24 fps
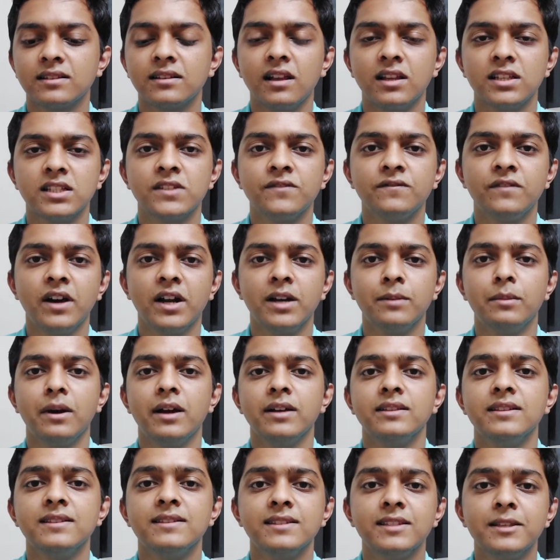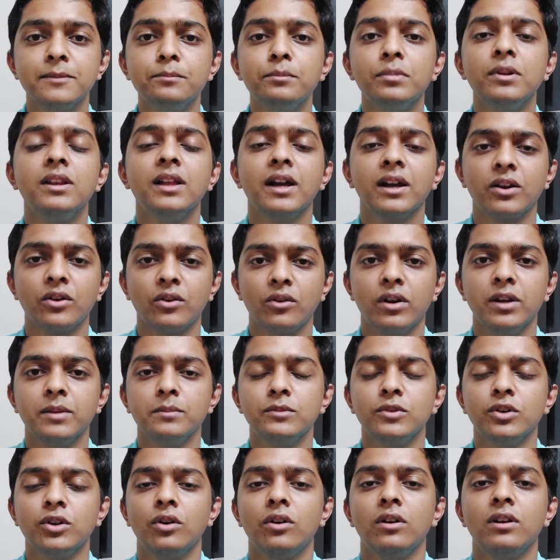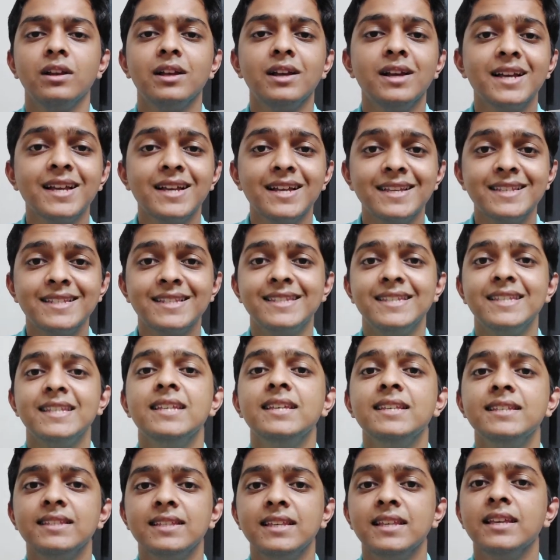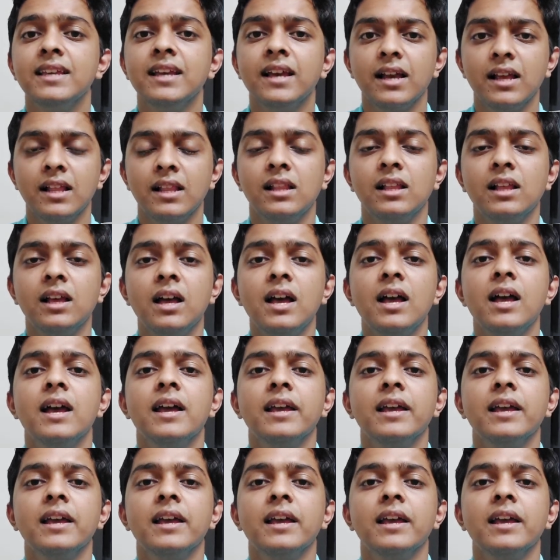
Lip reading: classified by this simple acronym called CCL,